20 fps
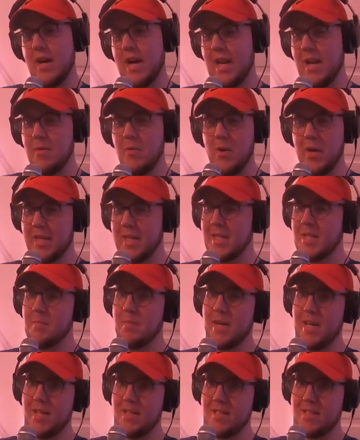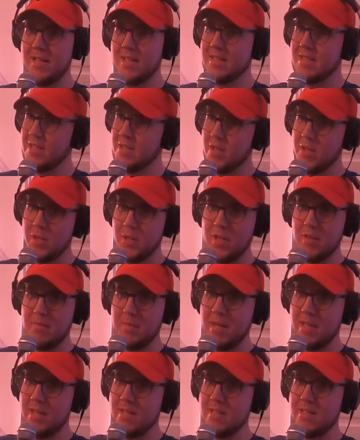been. I something. don't want to get into politics. I know you love
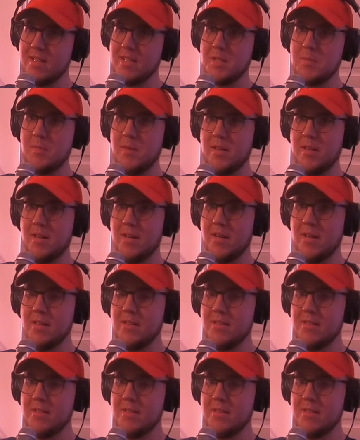politics, but uh,